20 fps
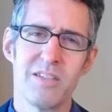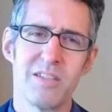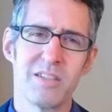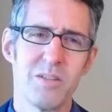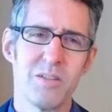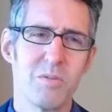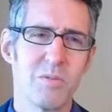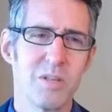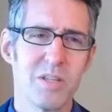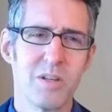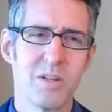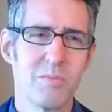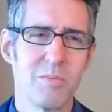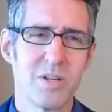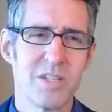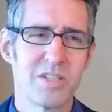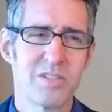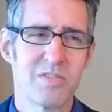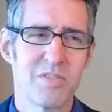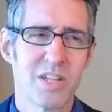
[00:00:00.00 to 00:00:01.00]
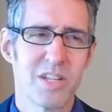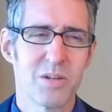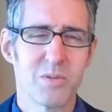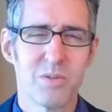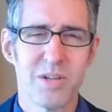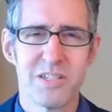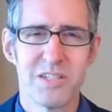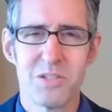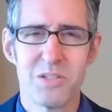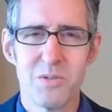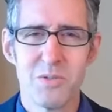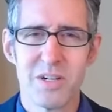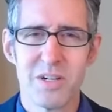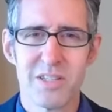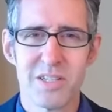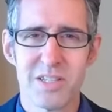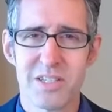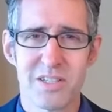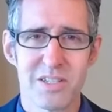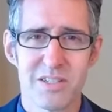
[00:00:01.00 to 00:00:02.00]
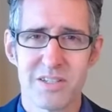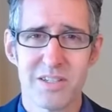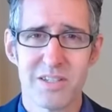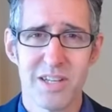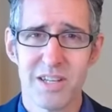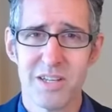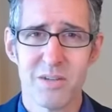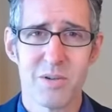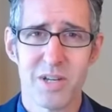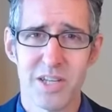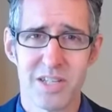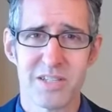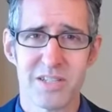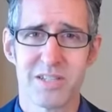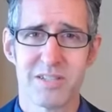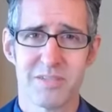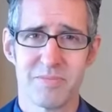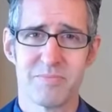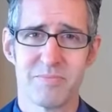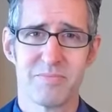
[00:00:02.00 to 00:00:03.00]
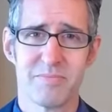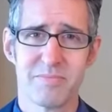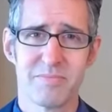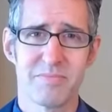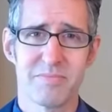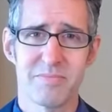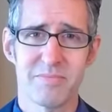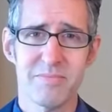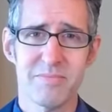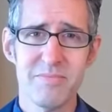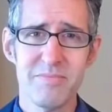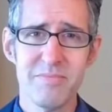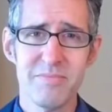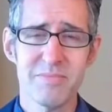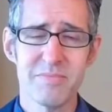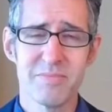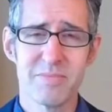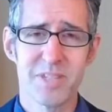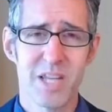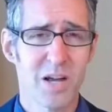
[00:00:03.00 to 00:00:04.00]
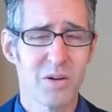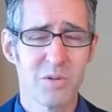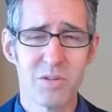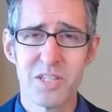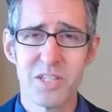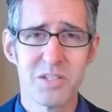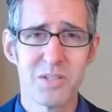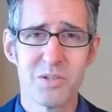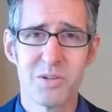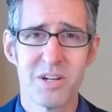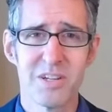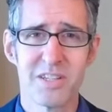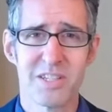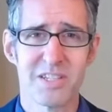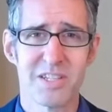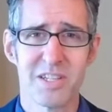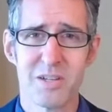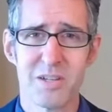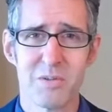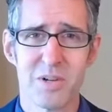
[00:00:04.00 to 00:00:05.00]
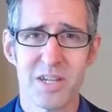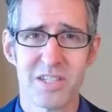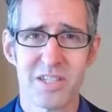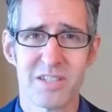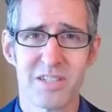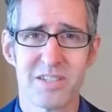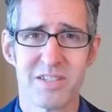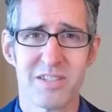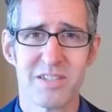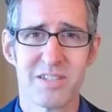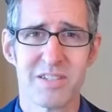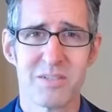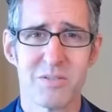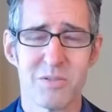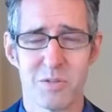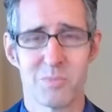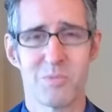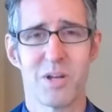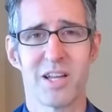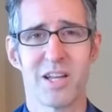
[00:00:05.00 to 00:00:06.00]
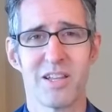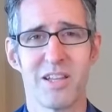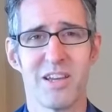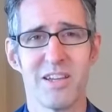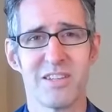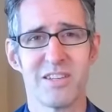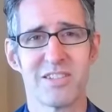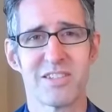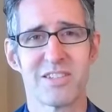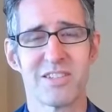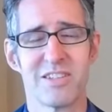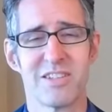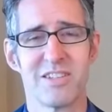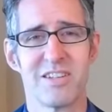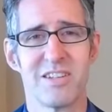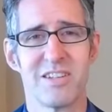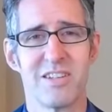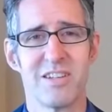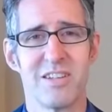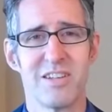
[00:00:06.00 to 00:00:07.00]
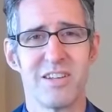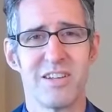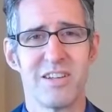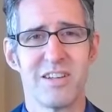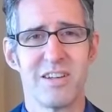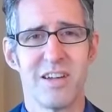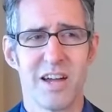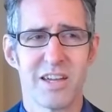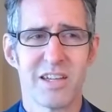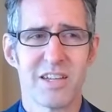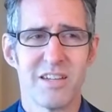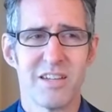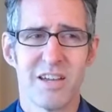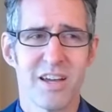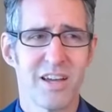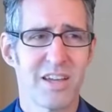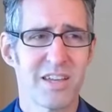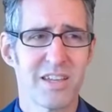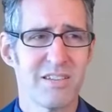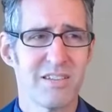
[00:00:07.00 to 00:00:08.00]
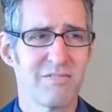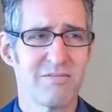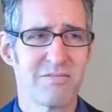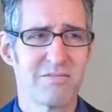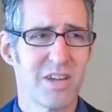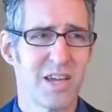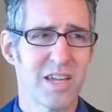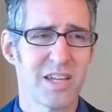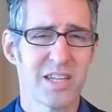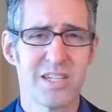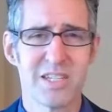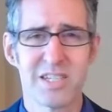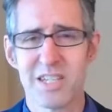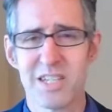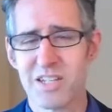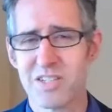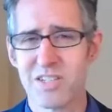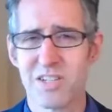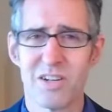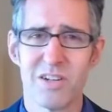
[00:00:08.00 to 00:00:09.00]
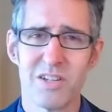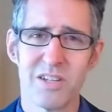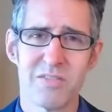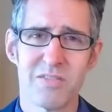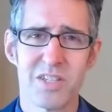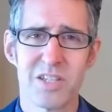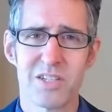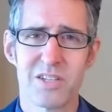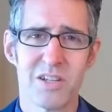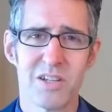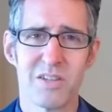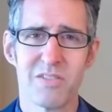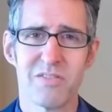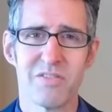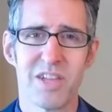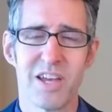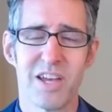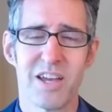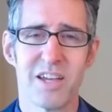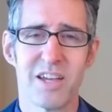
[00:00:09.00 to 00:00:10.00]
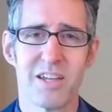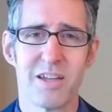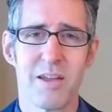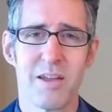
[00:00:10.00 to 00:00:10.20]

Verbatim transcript: you, know, you know, you might just feel like, well, I do all this anyways. I really do all this anyways with my clients. I can, I can, I can assess all of this on the fly.